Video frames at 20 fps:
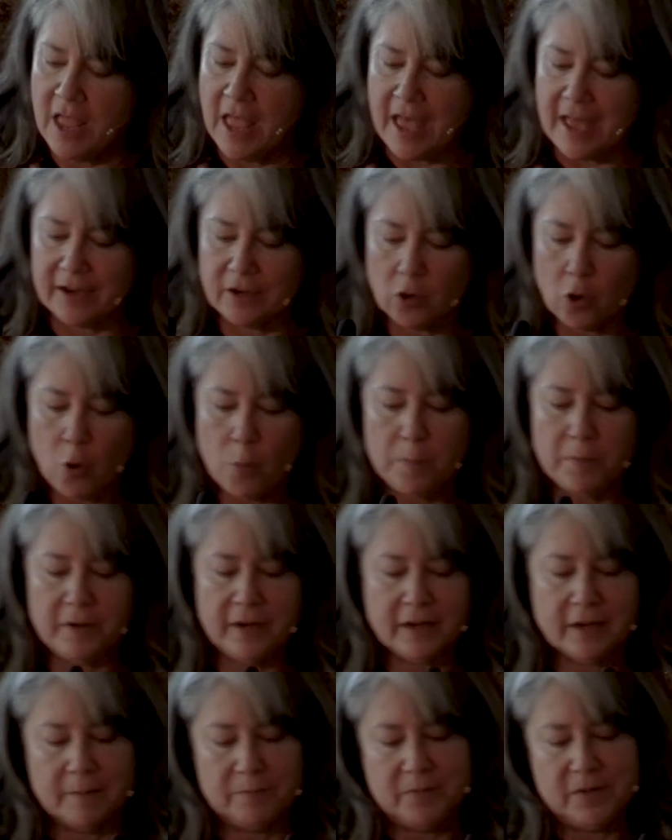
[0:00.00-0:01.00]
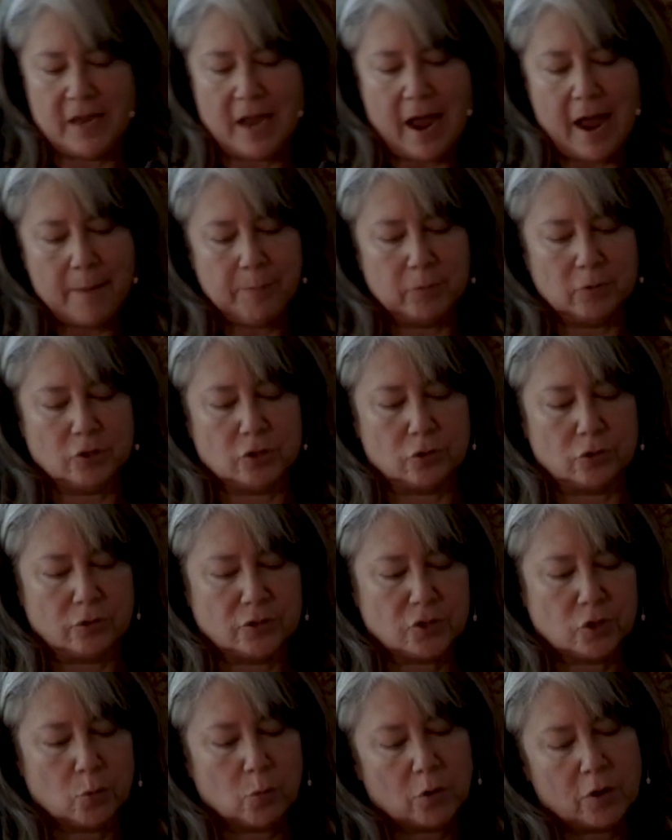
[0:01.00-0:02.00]
and opening up the aperture
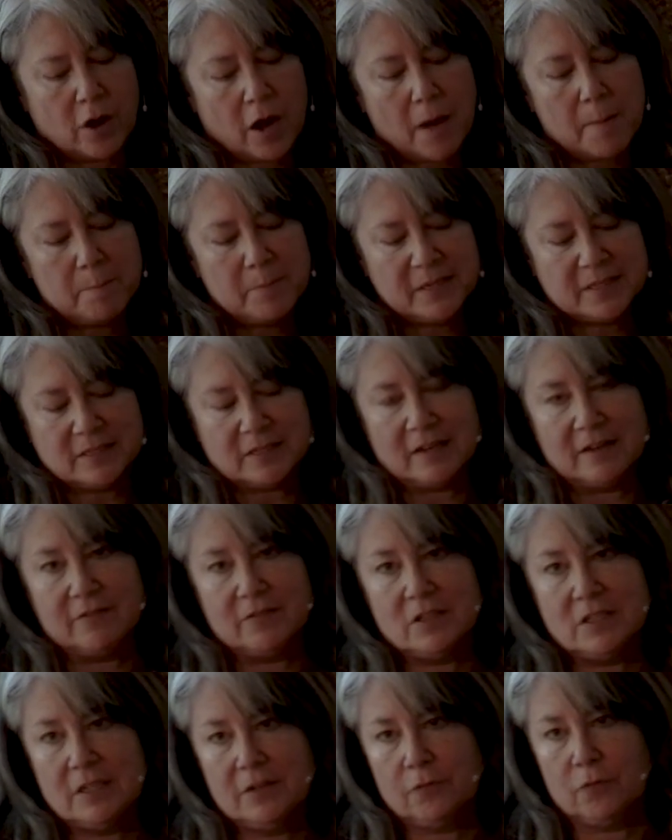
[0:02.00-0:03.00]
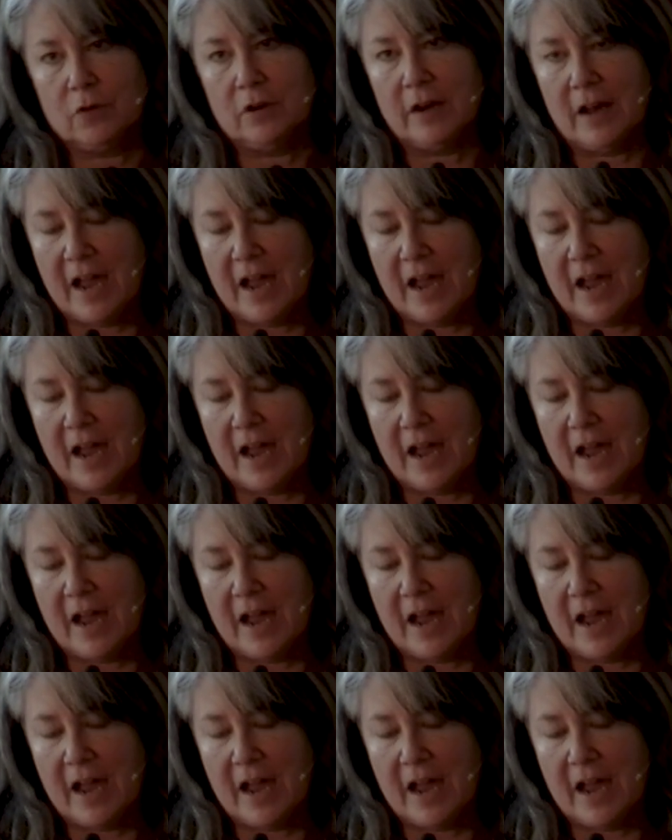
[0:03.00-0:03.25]
so we're not missing the different